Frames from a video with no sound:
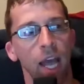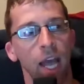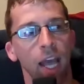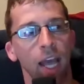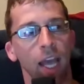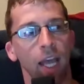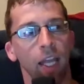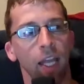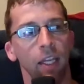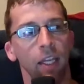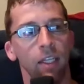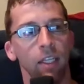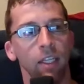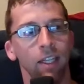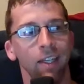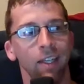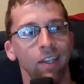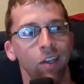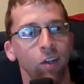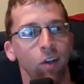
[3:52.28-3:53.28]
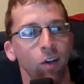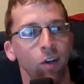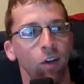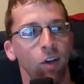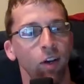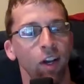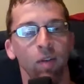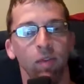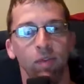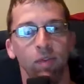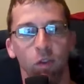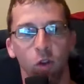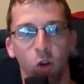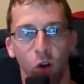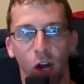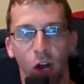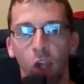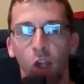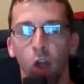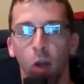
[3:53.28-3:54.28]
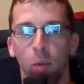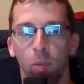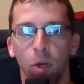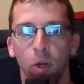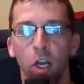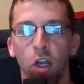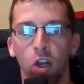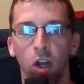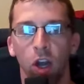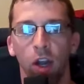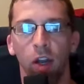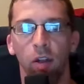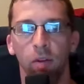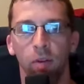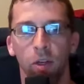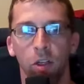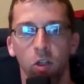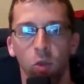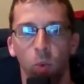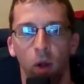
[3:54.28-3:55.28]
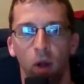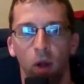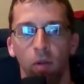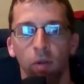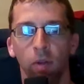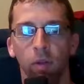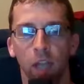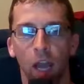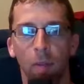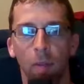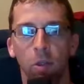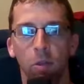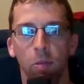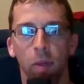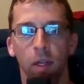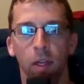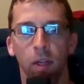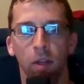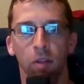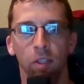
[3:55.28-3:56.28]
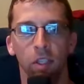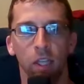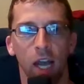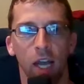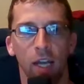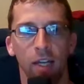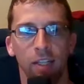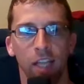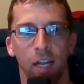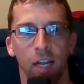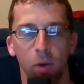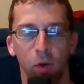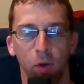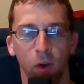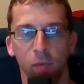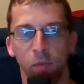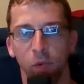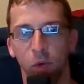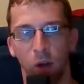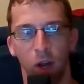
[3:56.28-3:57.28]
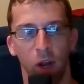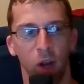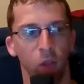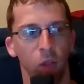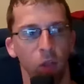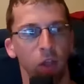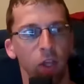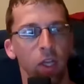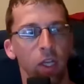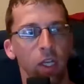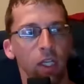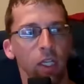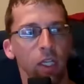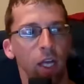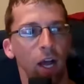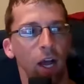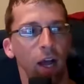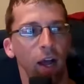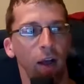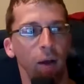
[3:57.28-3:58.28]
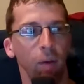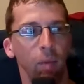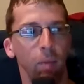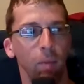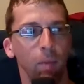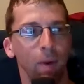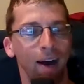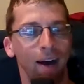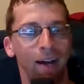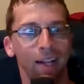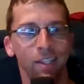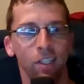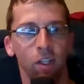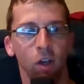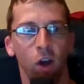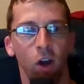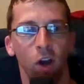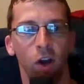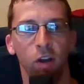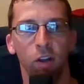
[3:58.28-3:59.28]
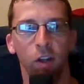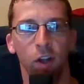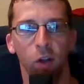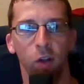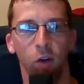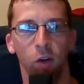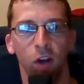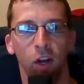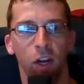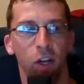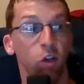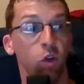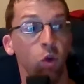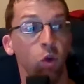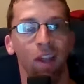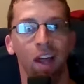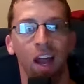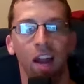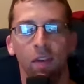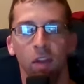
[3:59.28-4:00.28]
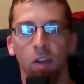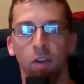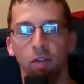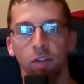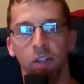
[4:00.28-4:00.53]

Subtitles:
and you're gonna look pretty good as well. Time you spend outside is going to be great for your health. Odds are, you're going to do a lot of other